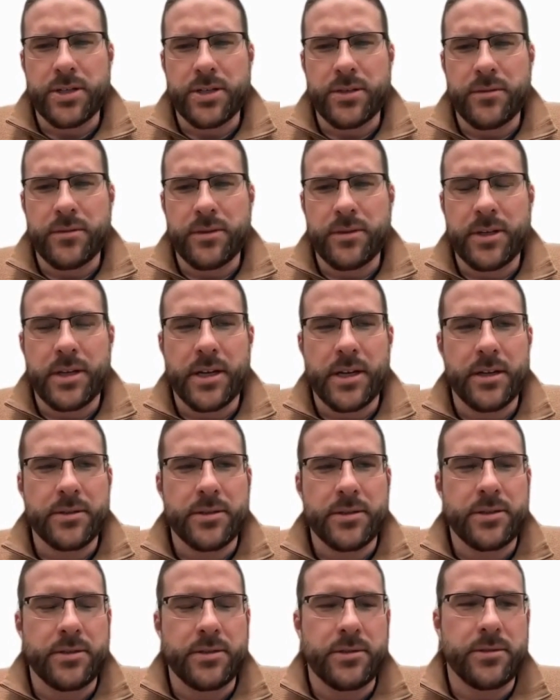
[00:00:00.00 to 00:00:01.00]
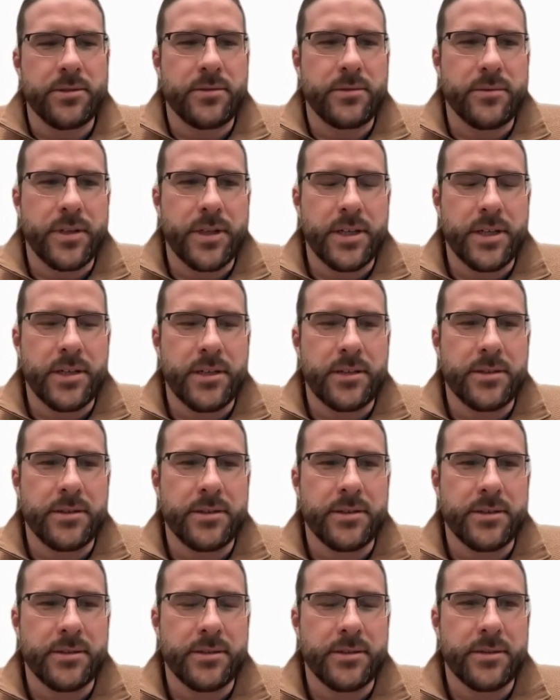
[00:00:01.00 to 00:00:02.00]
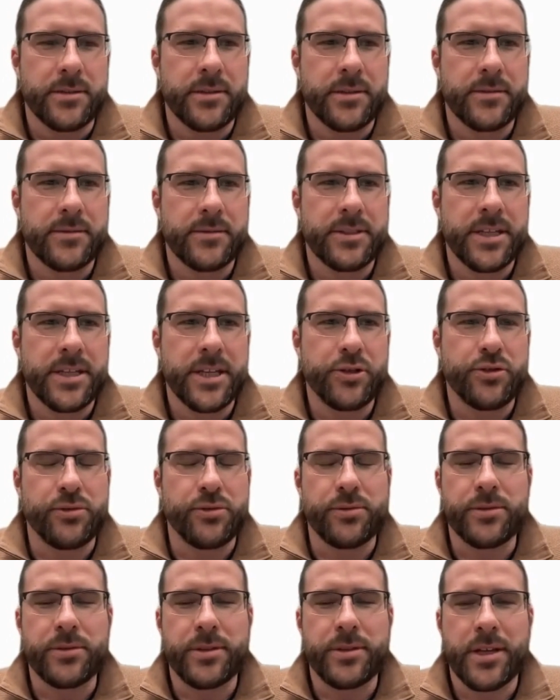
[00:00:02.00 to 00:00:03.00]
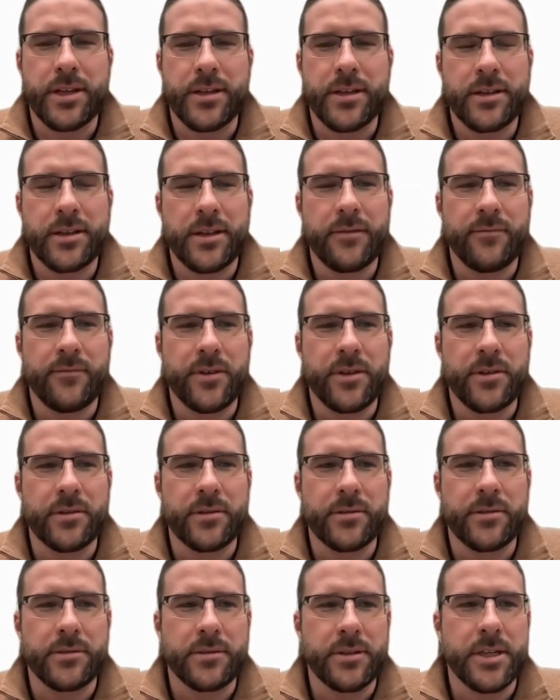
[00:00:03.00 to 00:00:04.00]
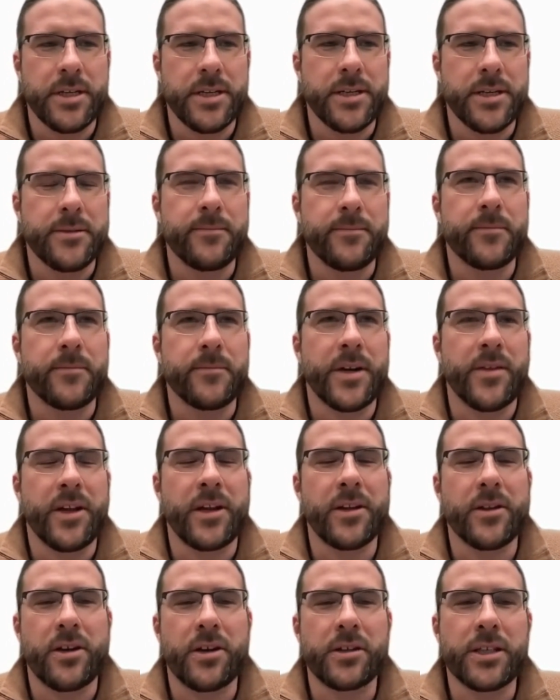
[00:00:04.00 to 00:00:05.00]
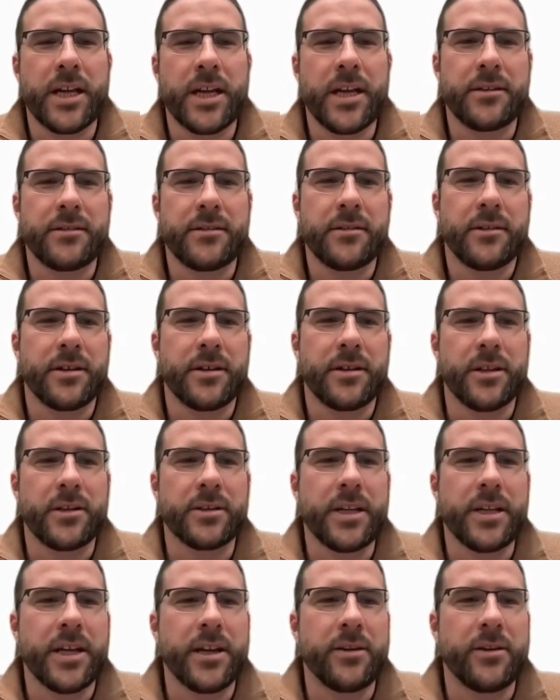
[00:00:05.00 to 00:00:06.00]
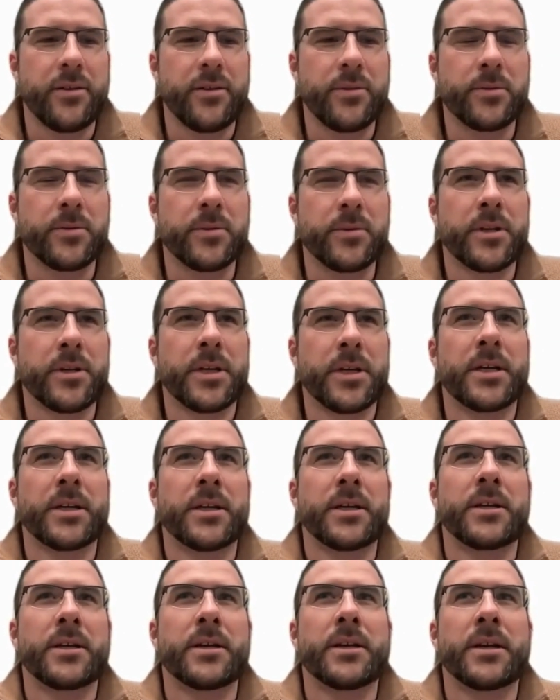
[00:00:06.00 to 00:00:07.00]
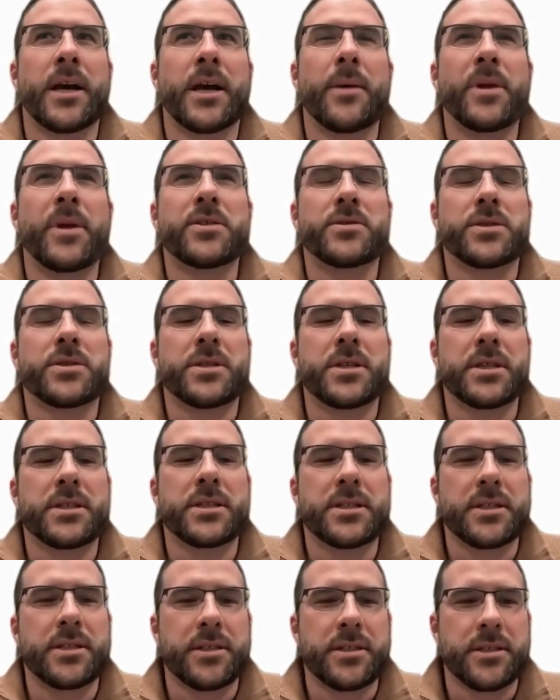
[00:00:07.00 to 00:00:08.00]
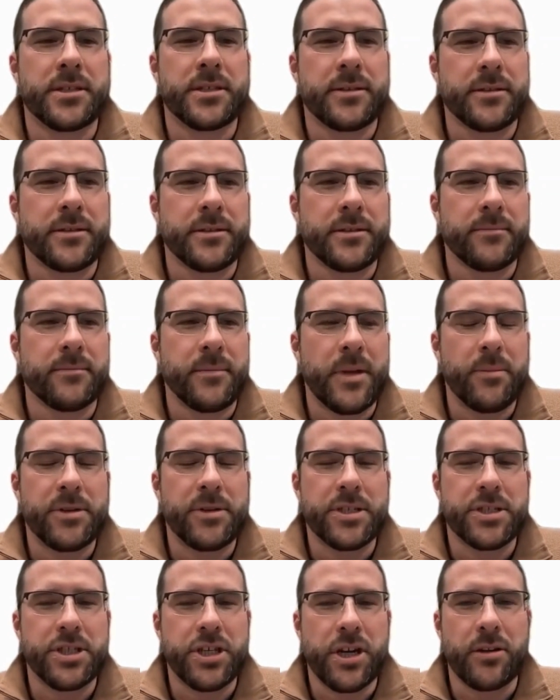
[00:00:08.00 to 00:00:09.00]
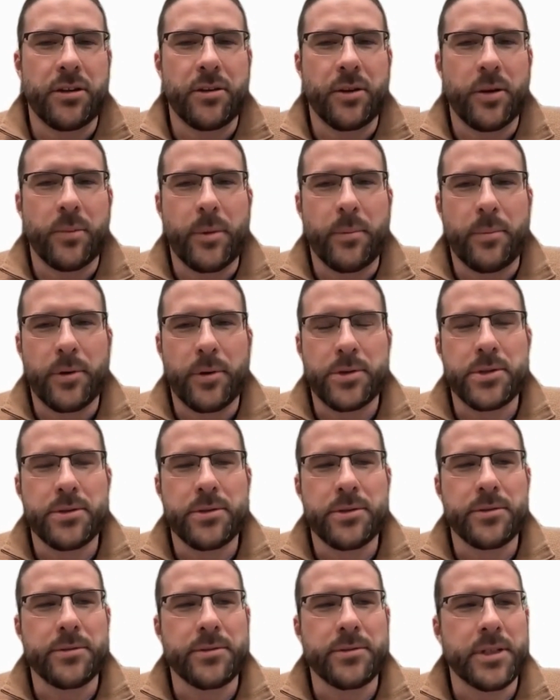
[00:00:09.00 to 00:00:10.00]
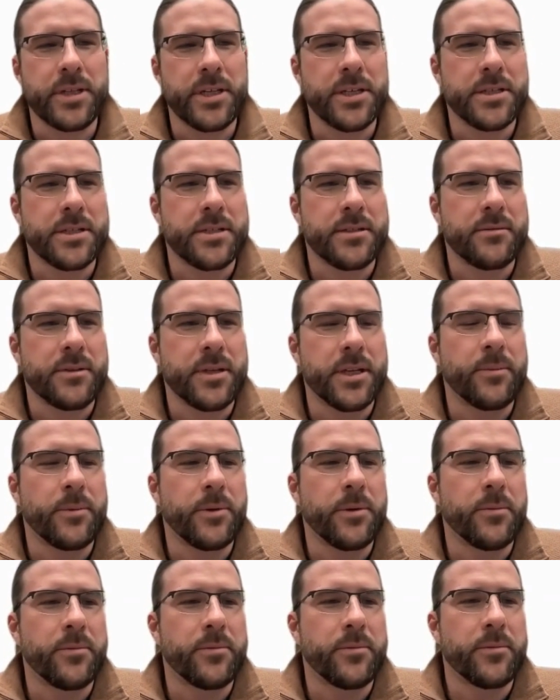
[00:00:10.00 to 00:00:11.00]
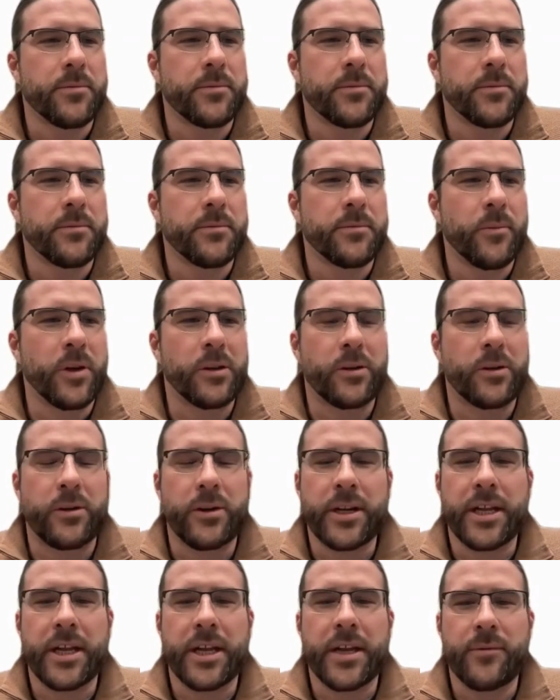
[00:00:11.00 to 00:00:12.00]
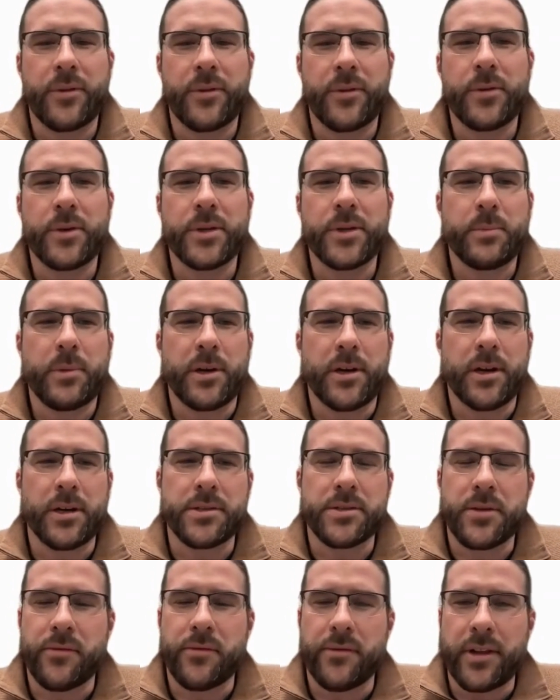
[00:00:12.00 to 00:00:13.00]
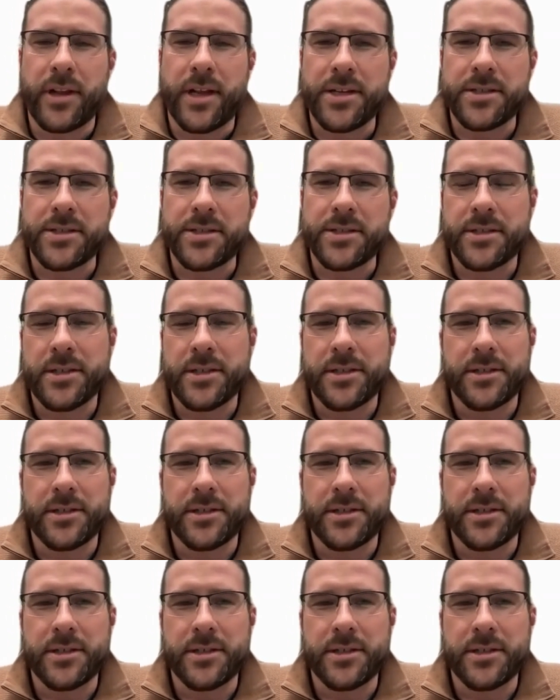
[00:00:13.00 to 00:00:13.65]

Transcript: you and how to stay true to that feel. I think along that note, I'd be interested to maybe just share a little bit personal things and think about what learning have you experienced over the last